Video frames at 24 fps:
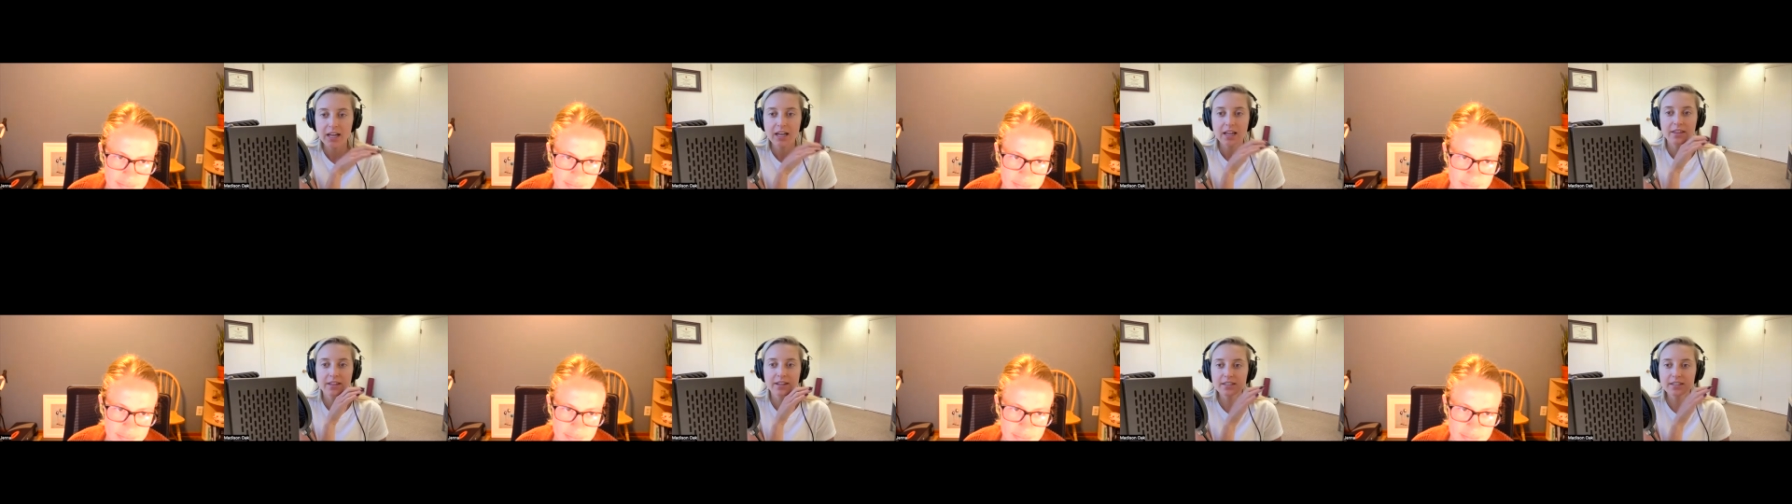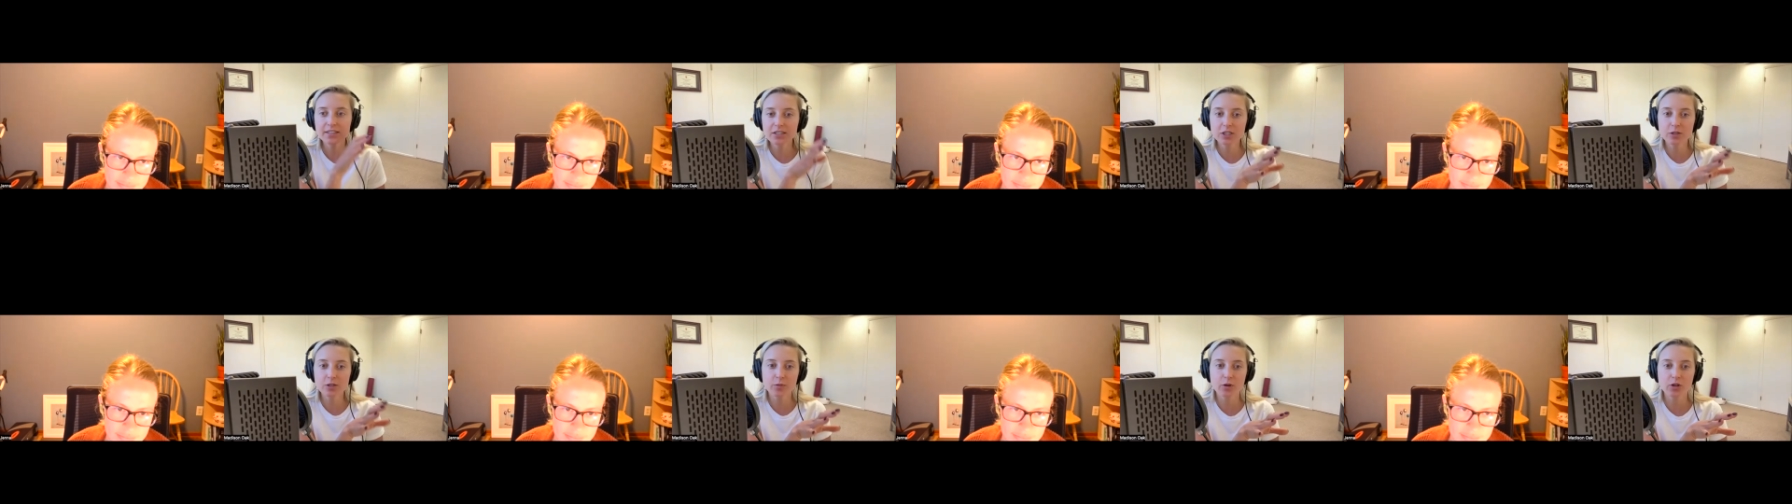This
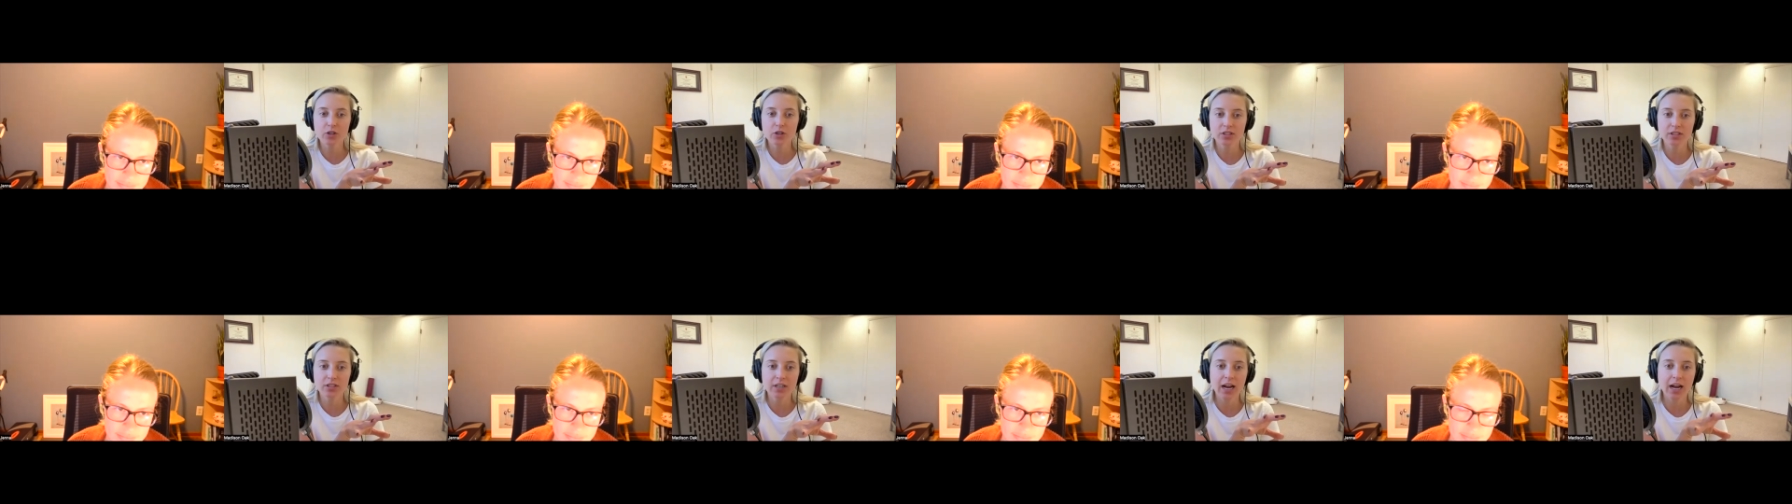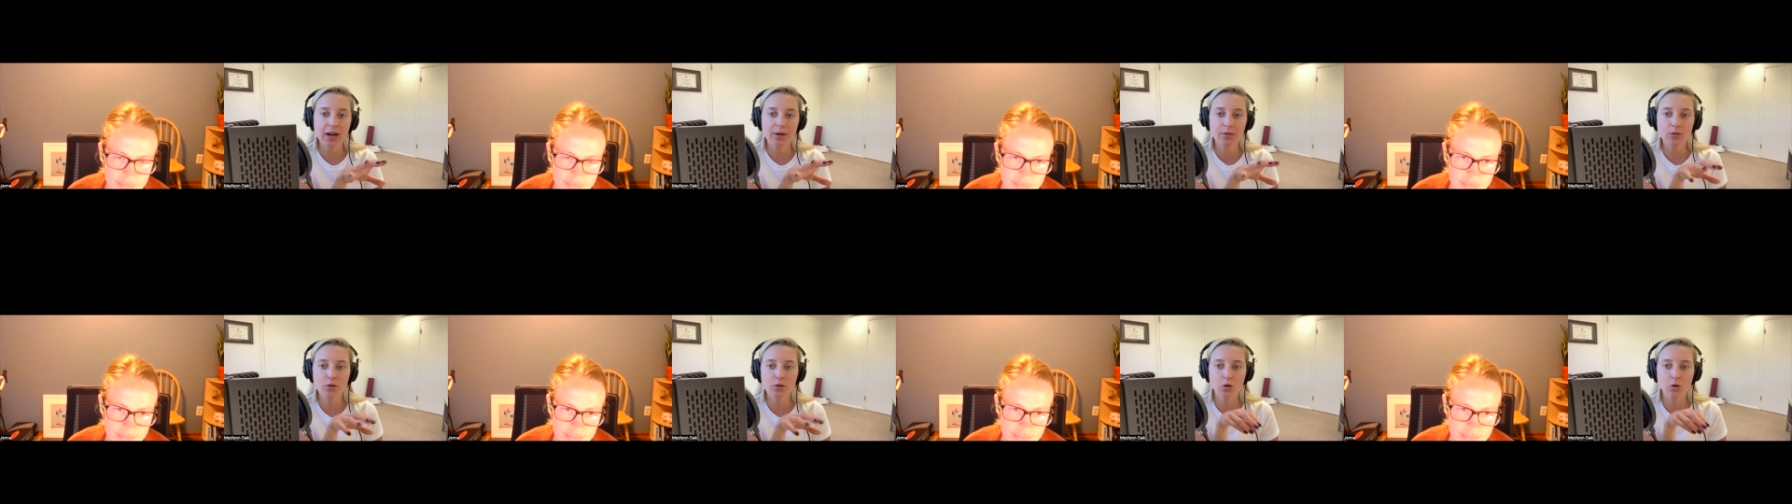is a person
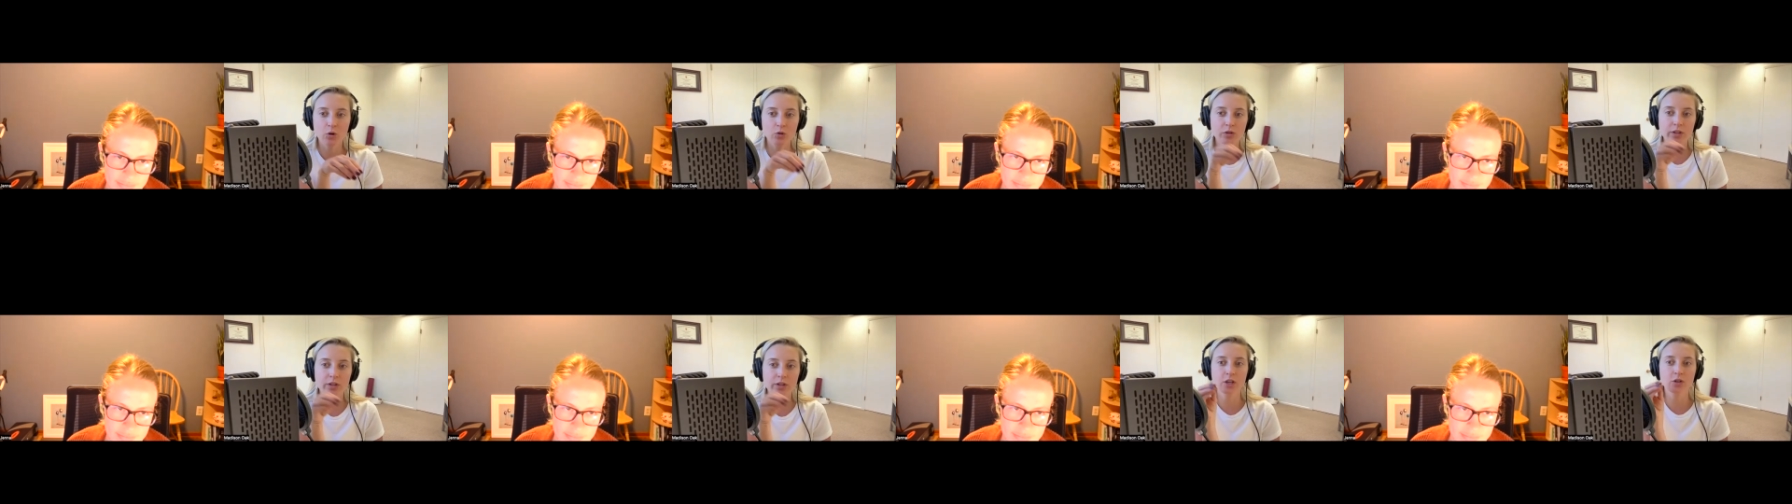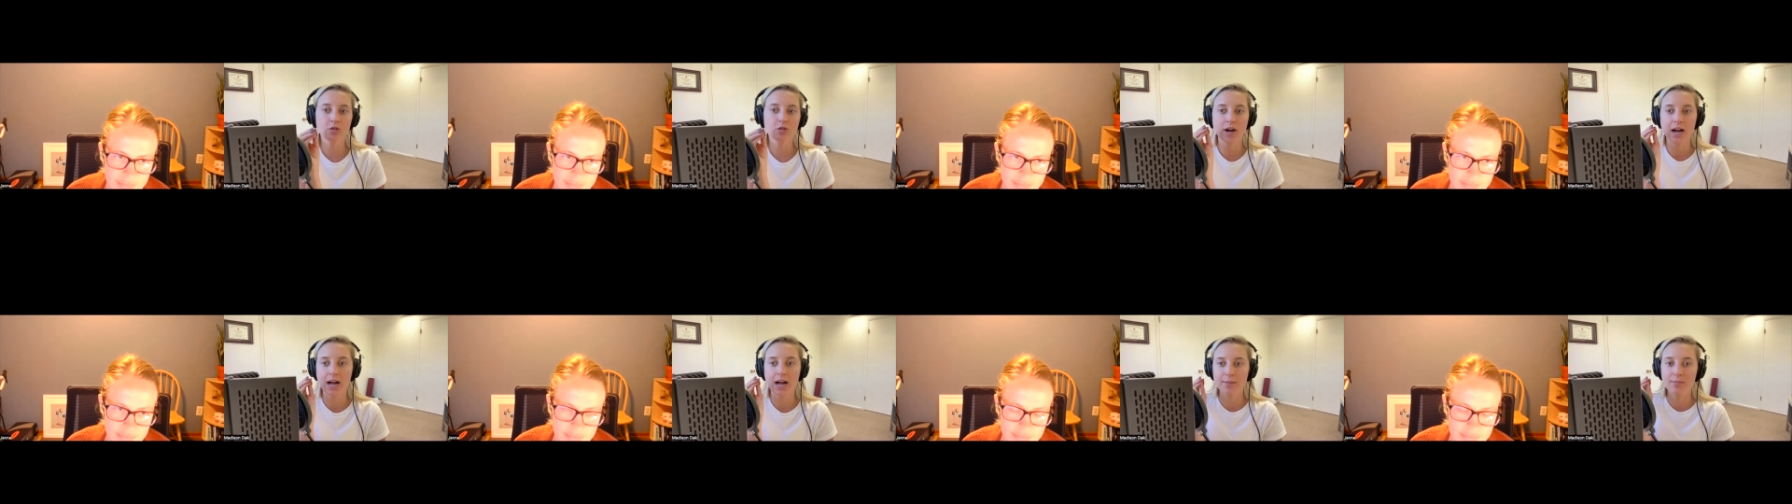I would only
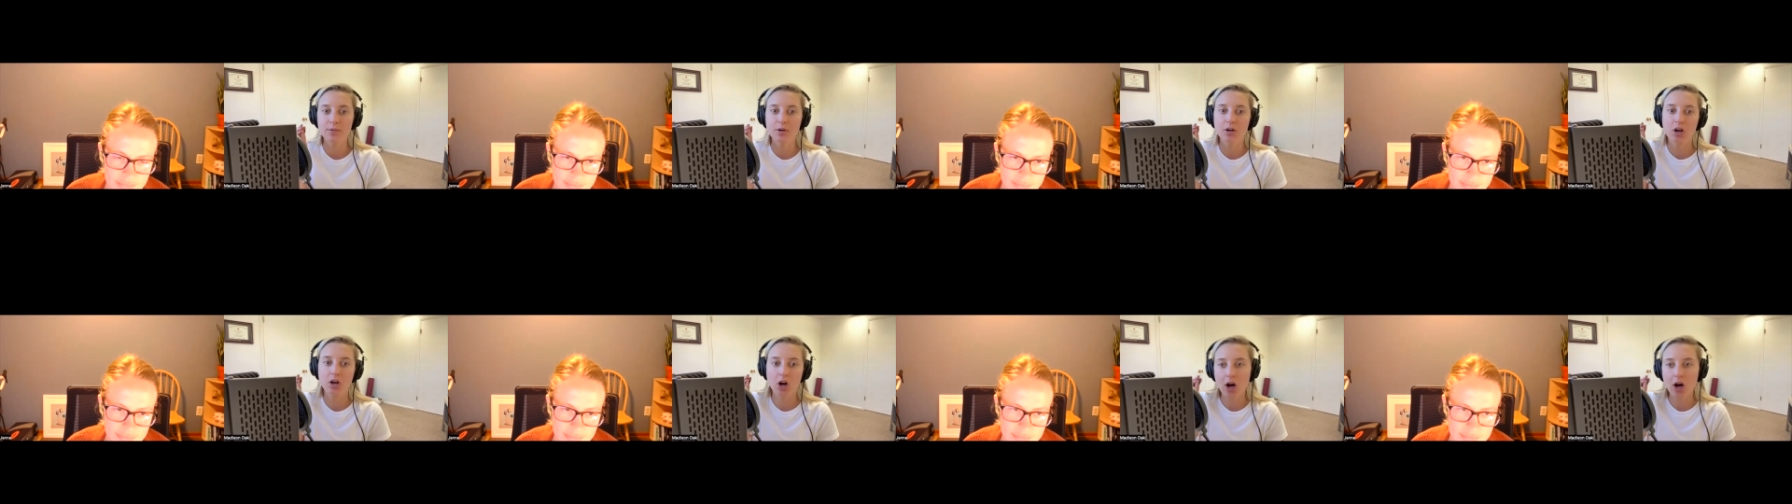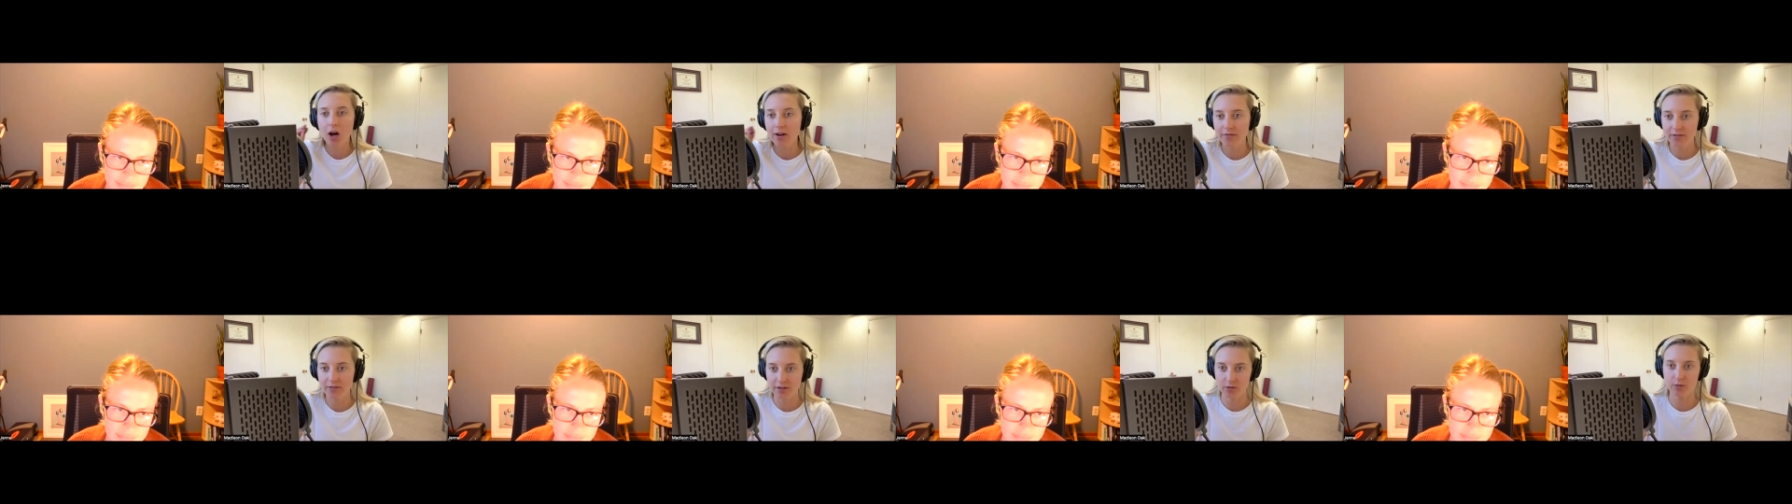grab
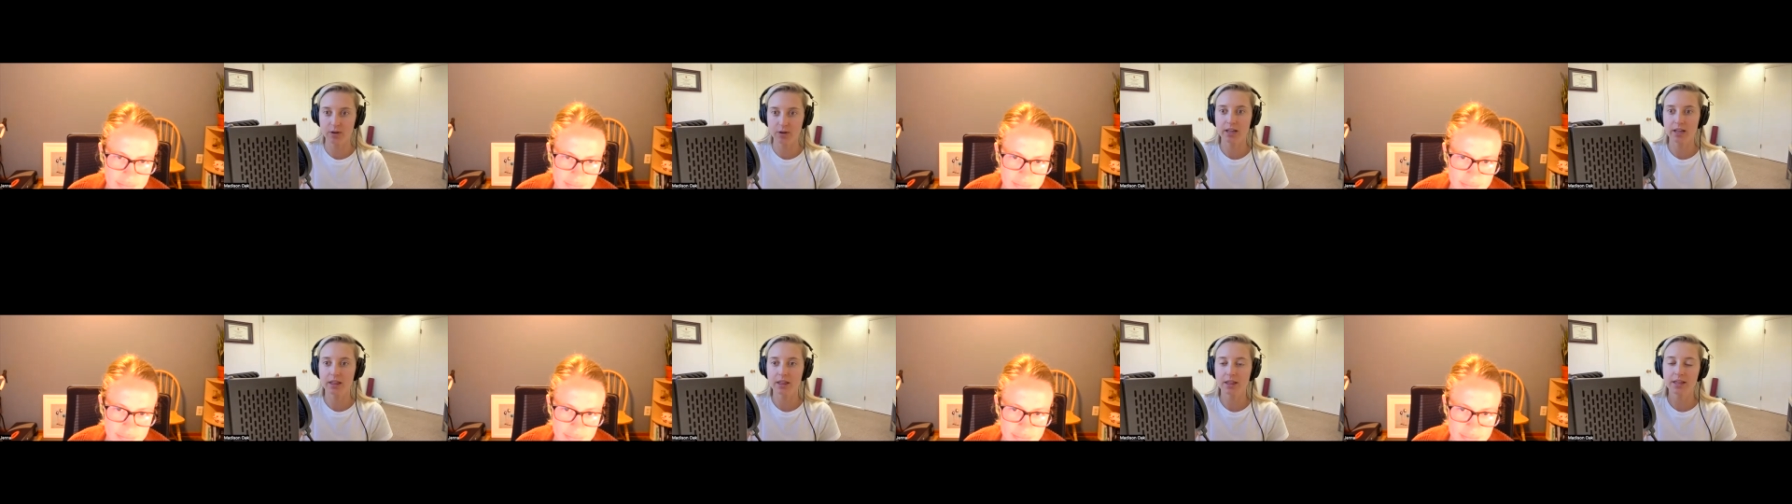coffee with.